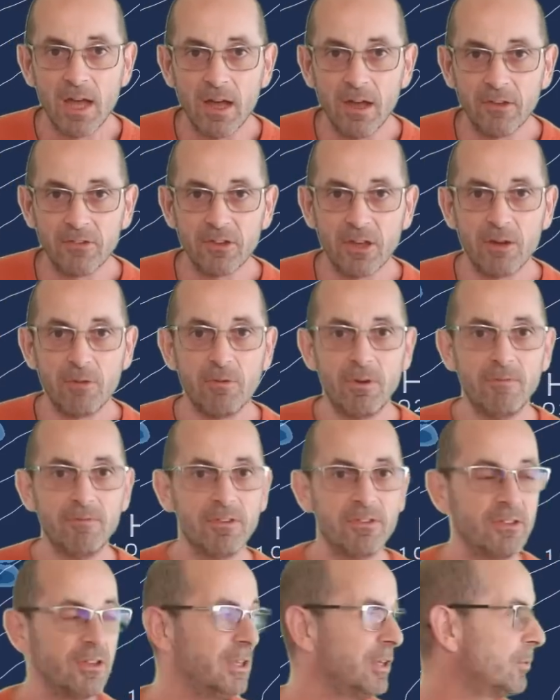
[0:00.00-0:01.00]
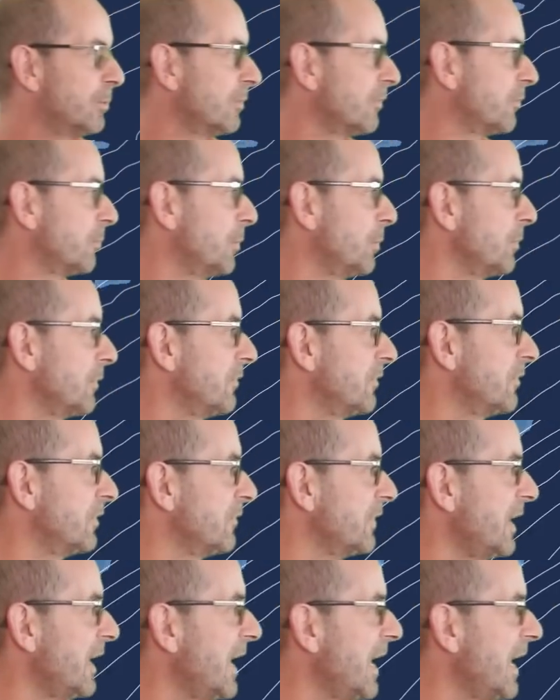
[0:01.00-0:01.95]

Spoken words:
As I run the sequence, what we see is that